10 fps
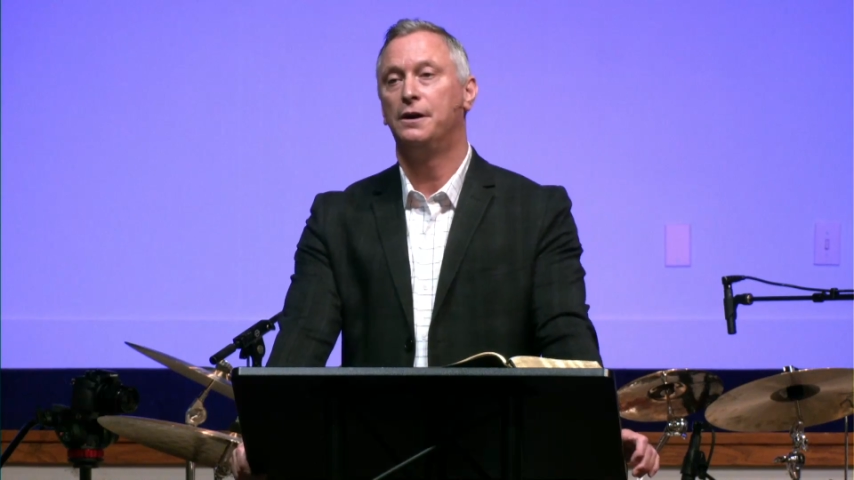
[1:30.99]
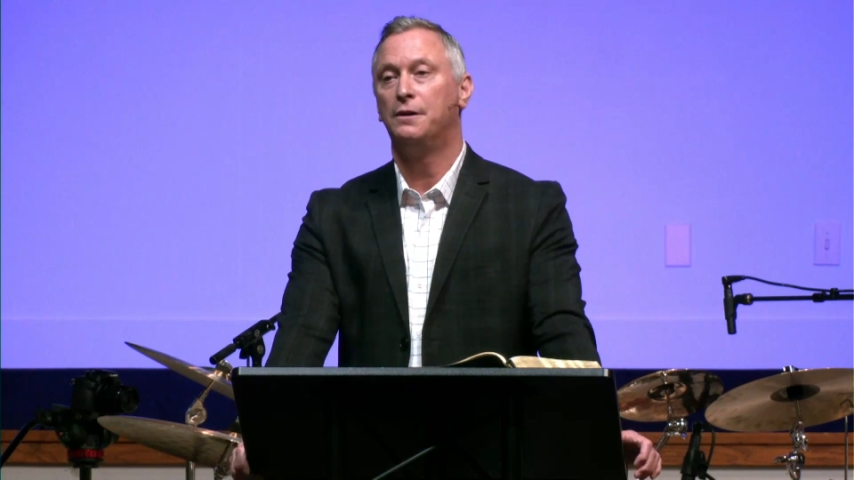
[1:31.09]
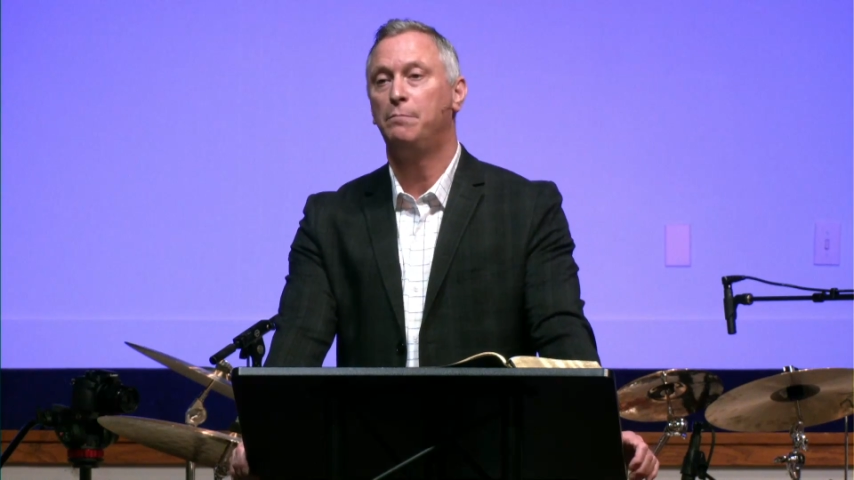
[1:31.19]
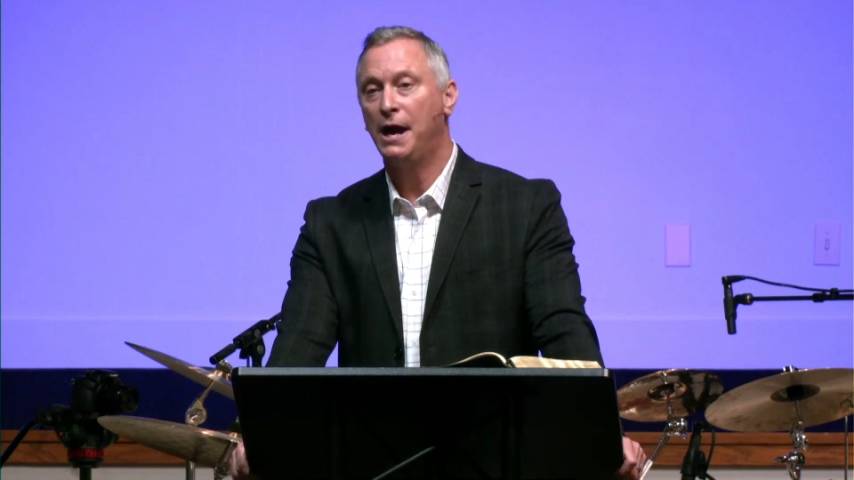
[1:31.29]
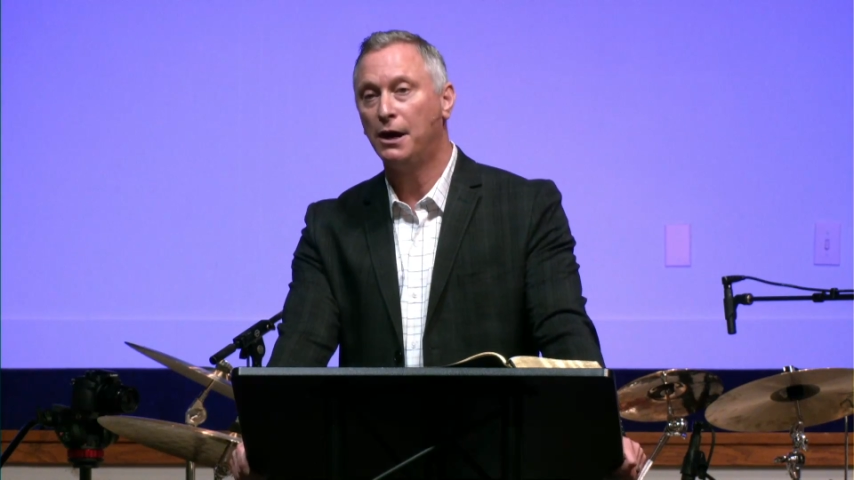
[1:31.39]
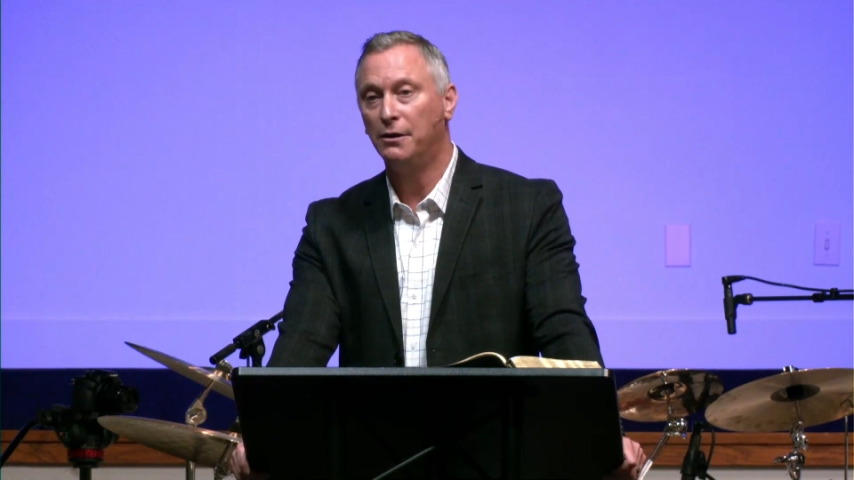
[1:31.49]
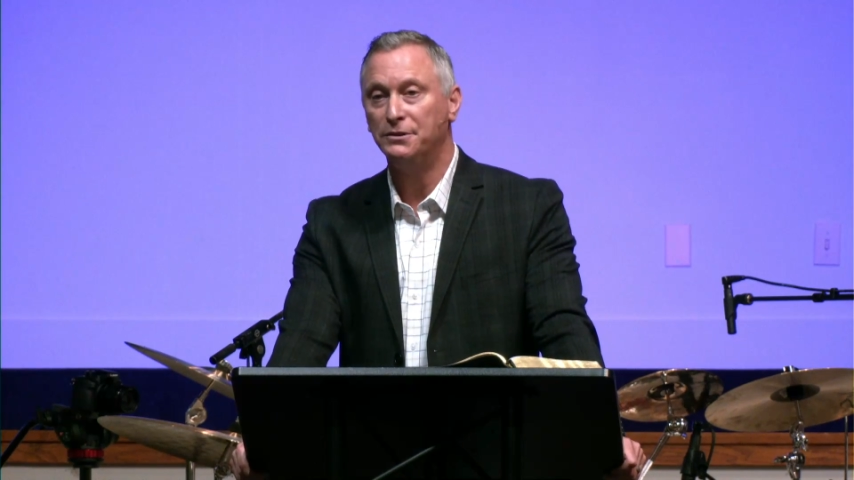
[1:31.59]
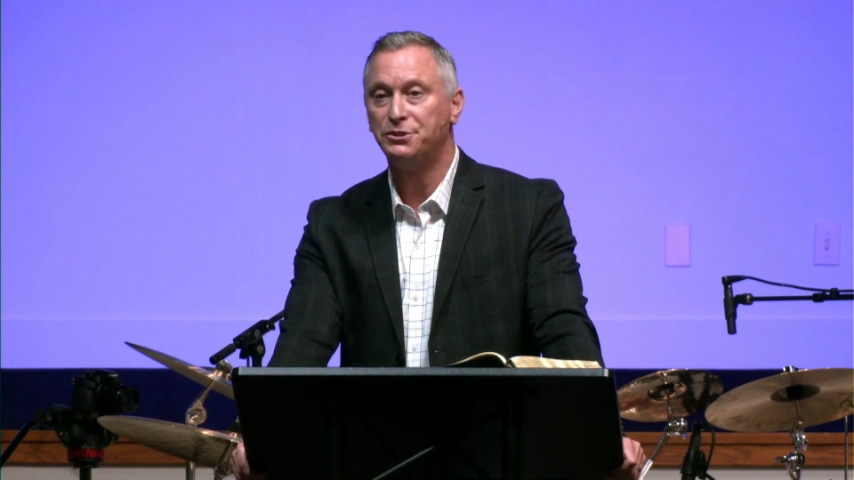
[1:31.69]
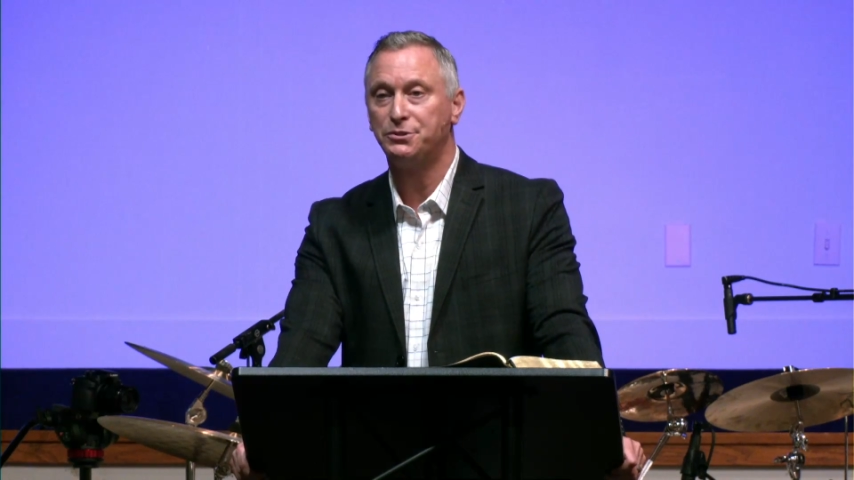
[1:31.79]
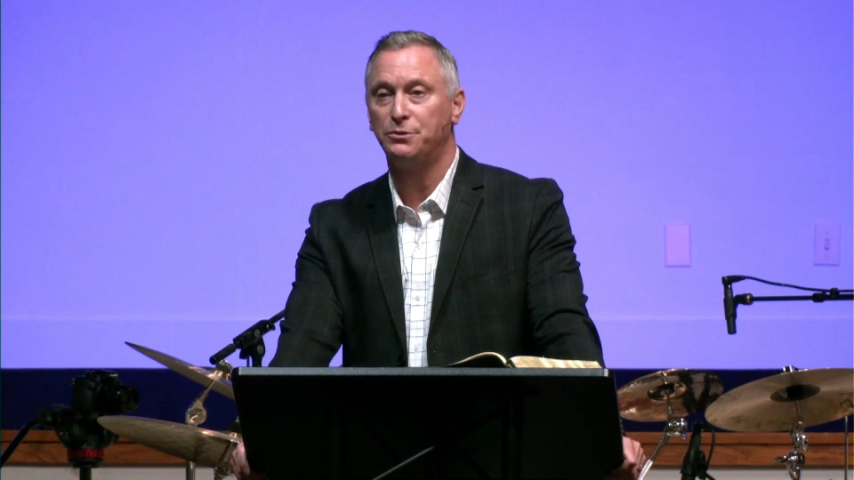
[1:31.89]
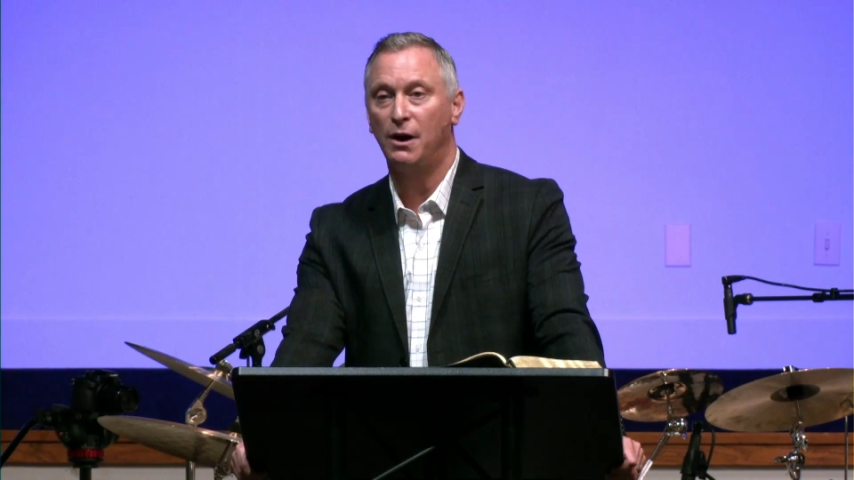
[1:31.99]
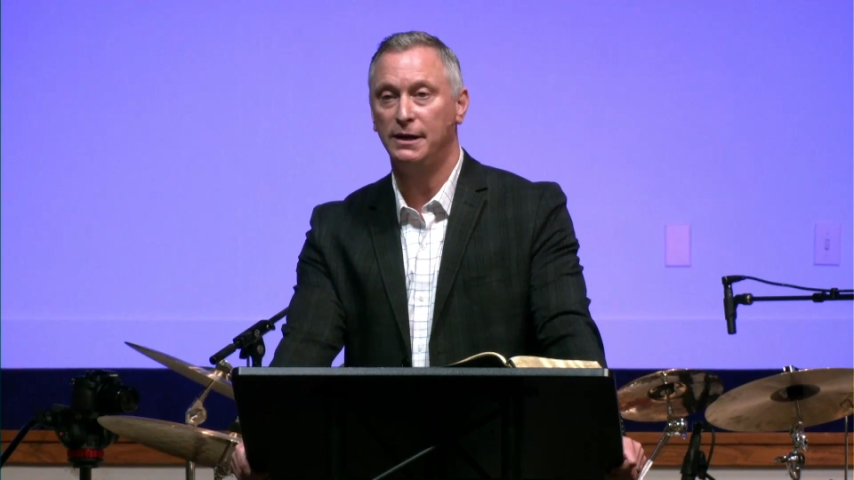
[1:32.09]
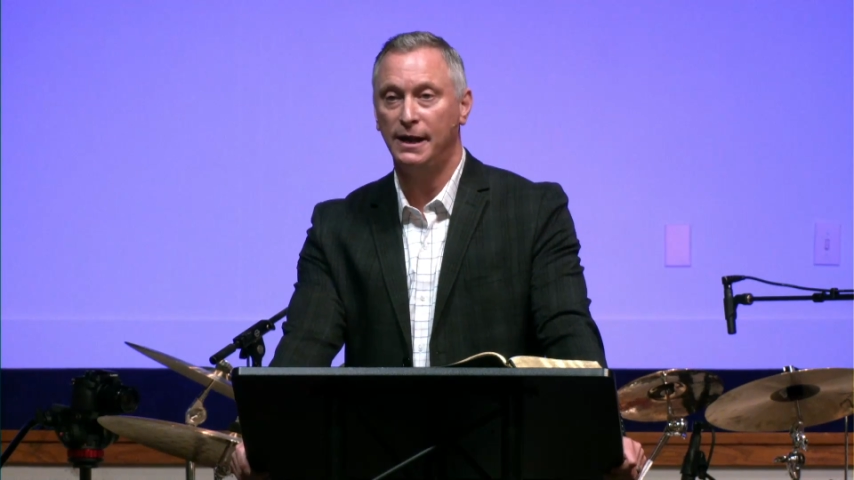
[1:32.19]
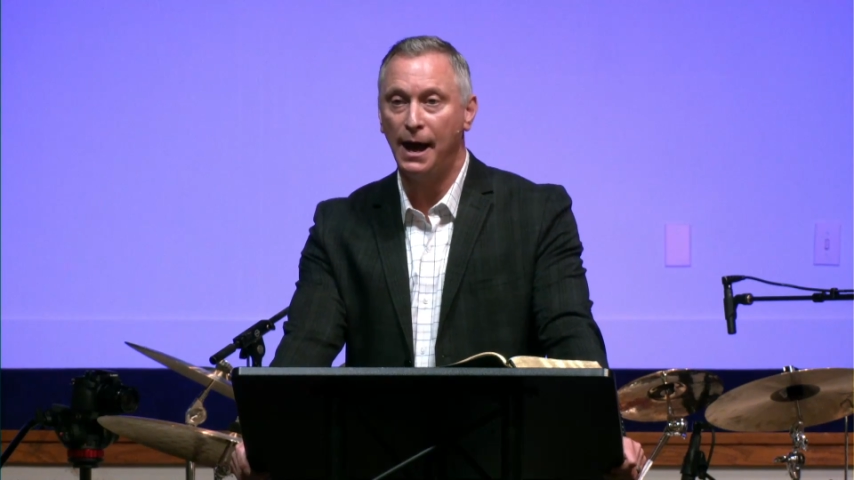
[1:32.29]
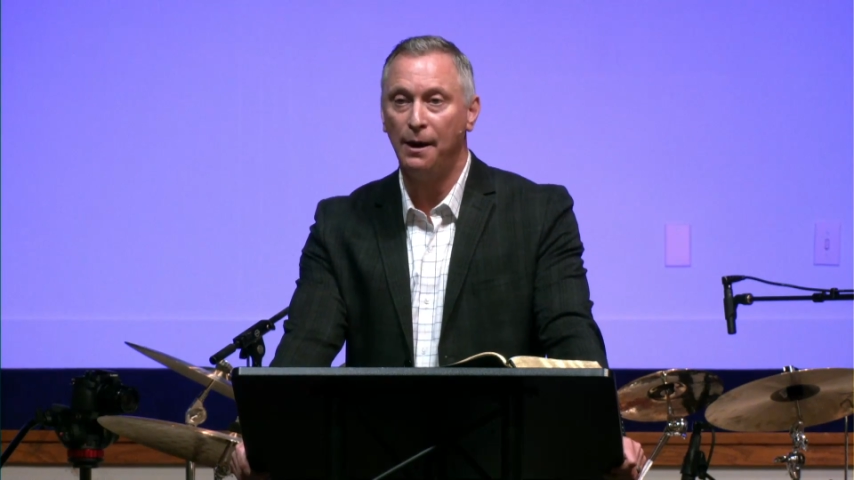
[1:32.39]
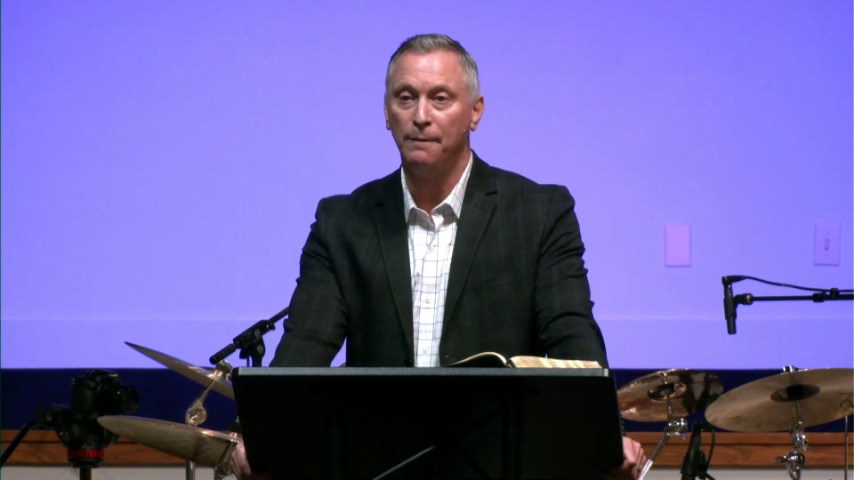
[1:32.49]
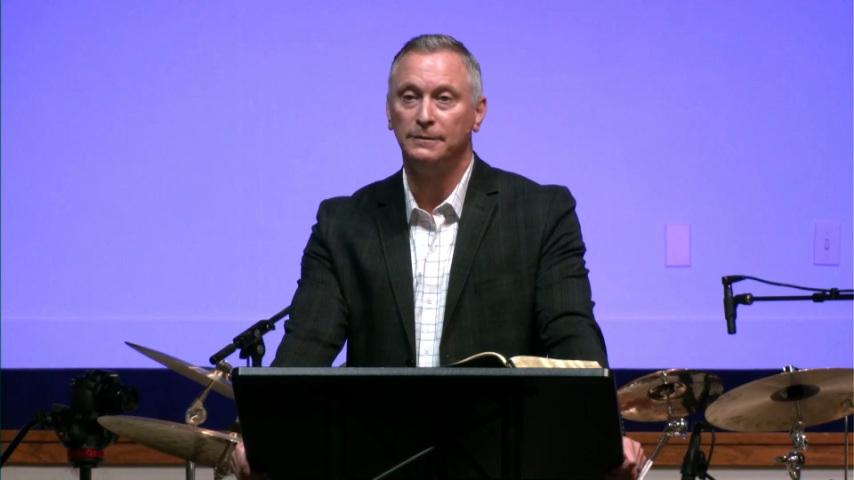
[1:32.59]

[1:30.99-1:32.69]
parents right now.